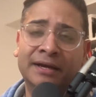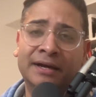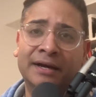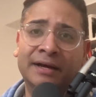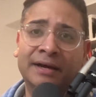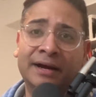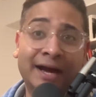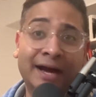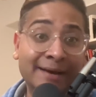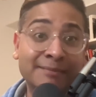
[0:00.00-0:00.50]

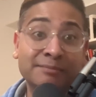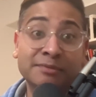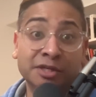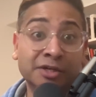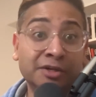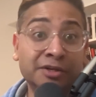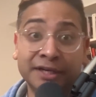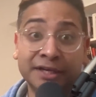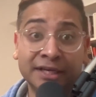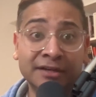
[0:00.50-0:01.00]
am
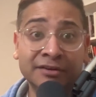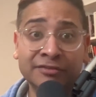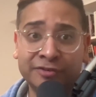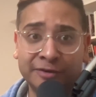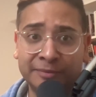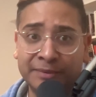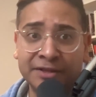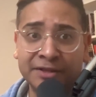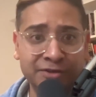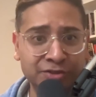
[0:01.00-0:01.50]
learning
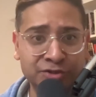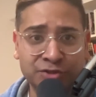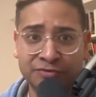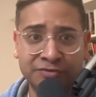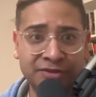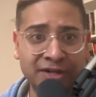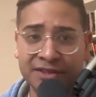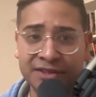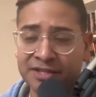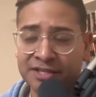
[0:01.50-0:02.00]
from others who
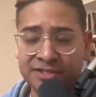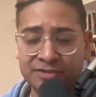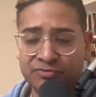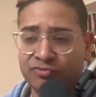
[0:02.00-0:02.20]
have done this